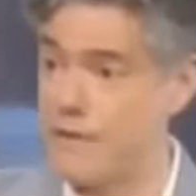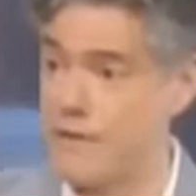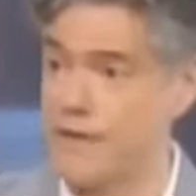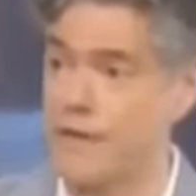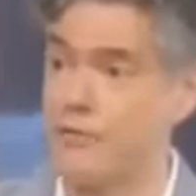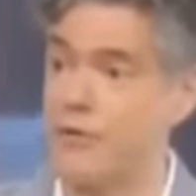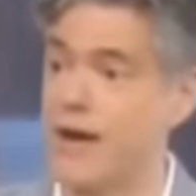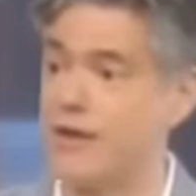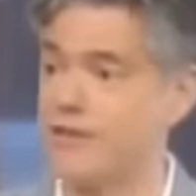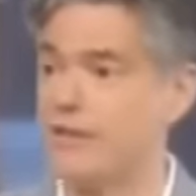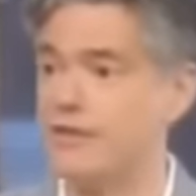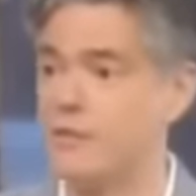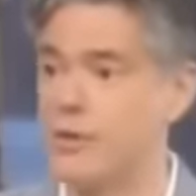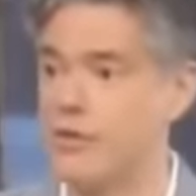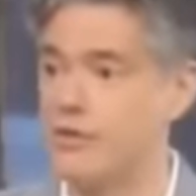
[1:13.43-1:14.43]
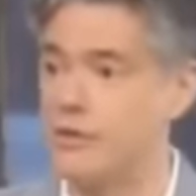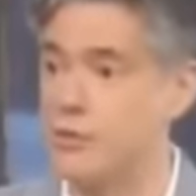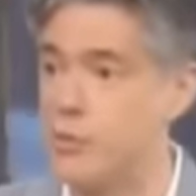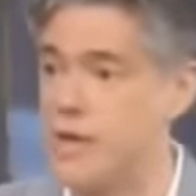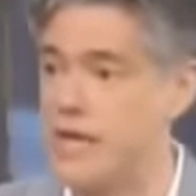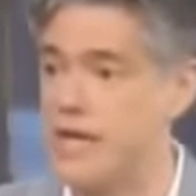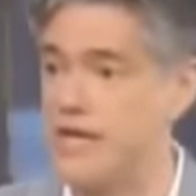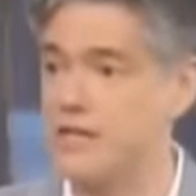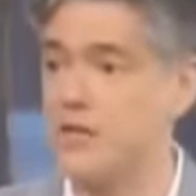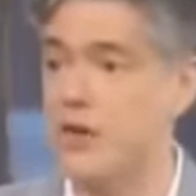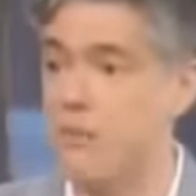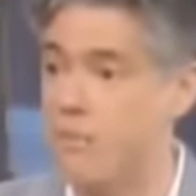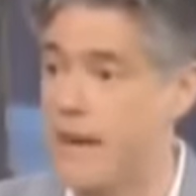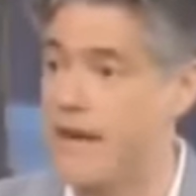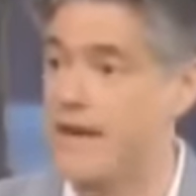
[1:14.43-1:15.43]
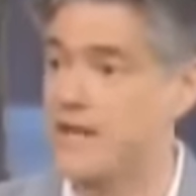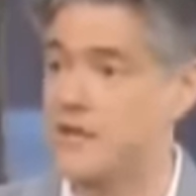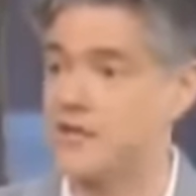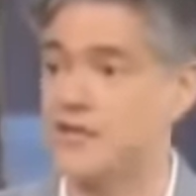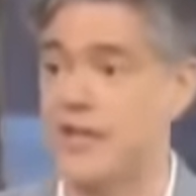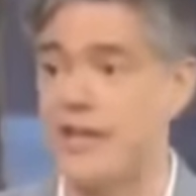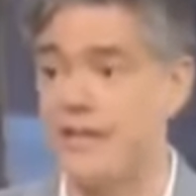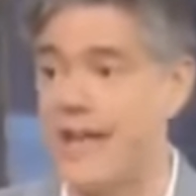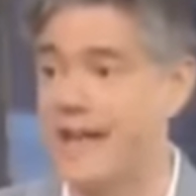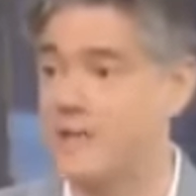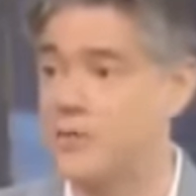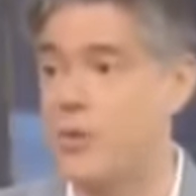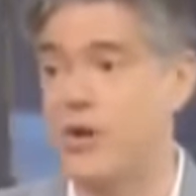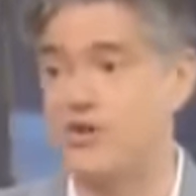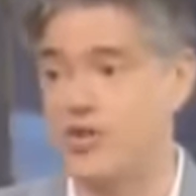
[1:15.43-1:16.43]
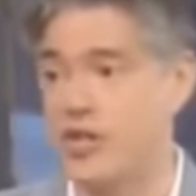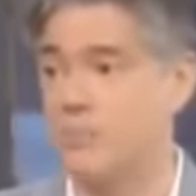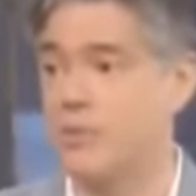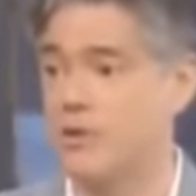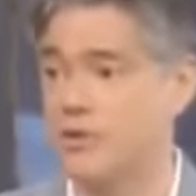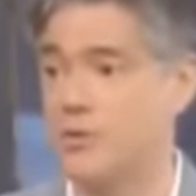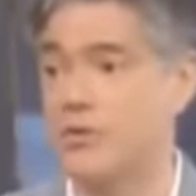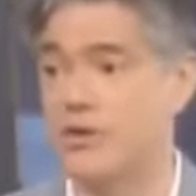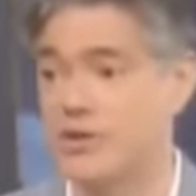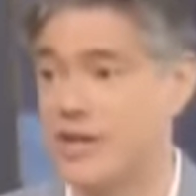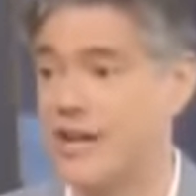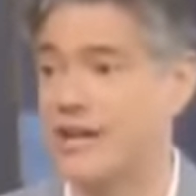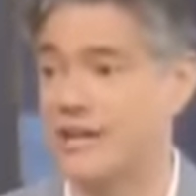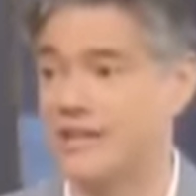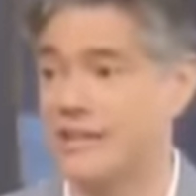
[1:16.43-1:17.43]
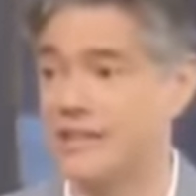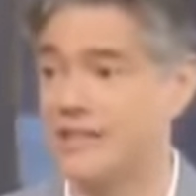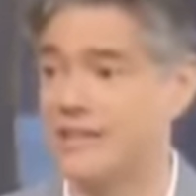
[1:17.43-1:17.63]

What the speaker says: everything around it, whether it's weeds or pests. And that's why GMOs were designed.